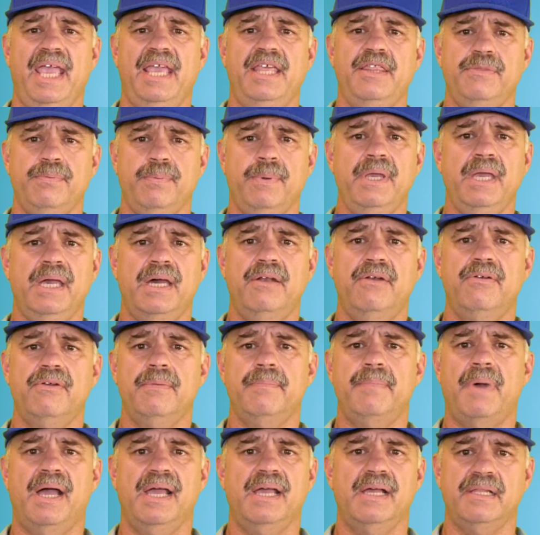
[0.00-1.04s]
a
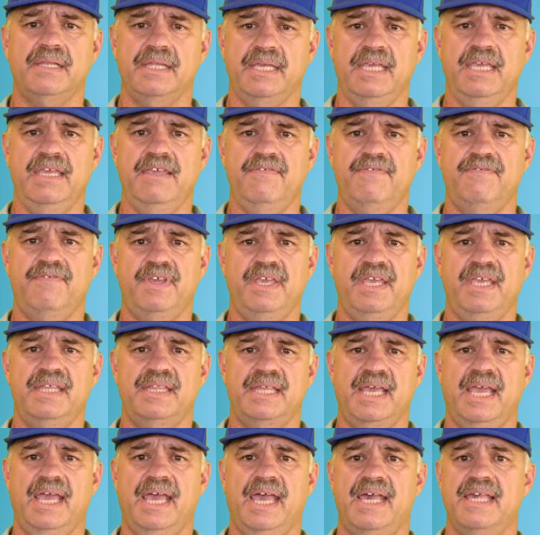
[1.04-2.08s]
300-mile EV
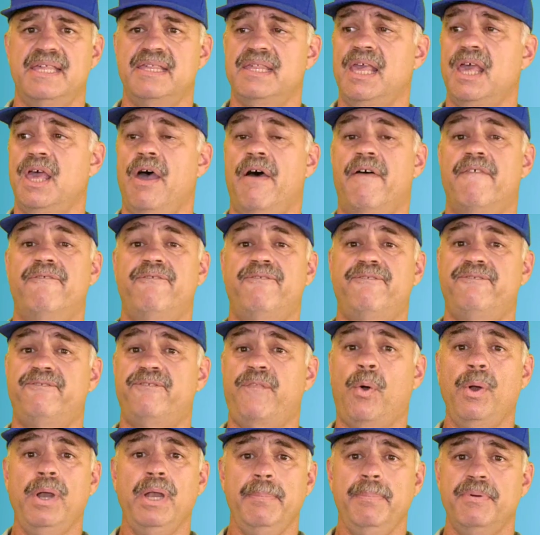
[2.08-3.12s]
that has
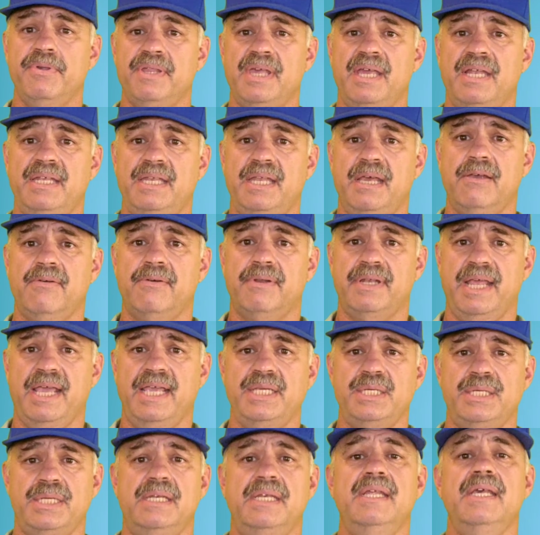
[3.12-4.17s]
40%
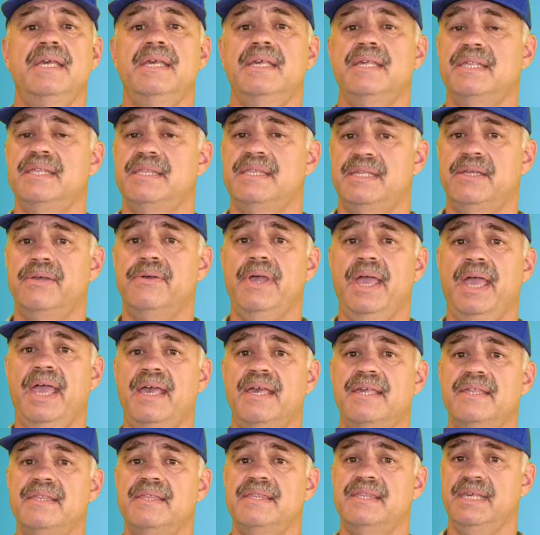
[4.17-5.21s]
degradation still
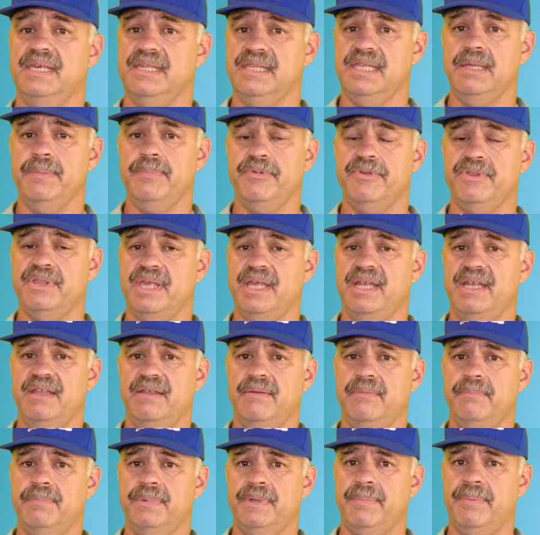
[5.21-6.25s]
has 60%
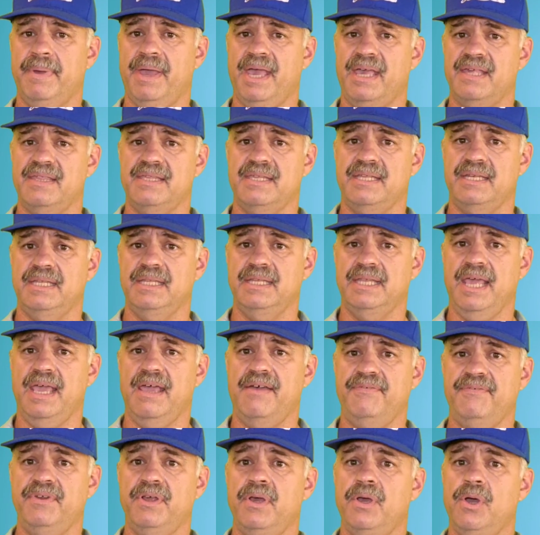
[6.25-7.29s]
capacity
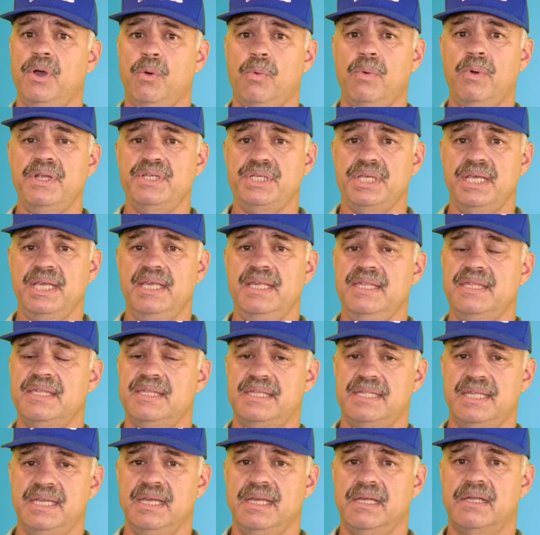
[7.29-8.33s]
left, which is
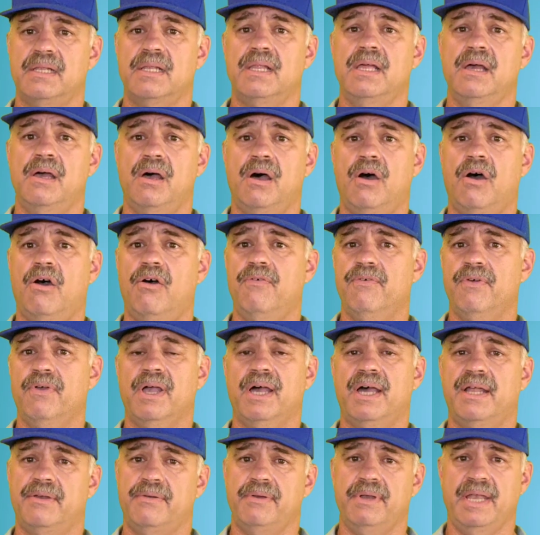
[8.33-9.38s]
still over
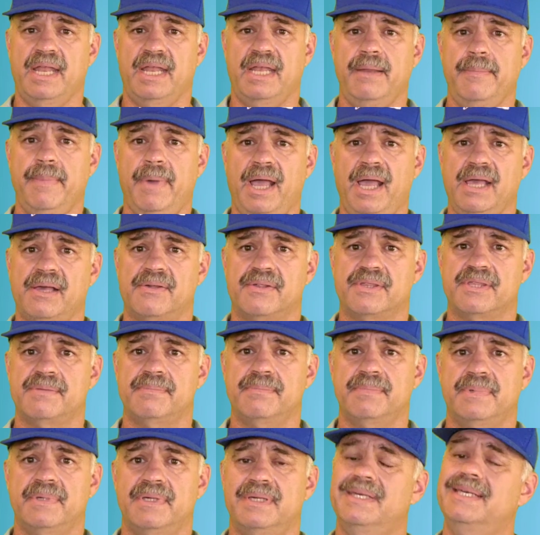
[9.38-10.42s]
180 miles,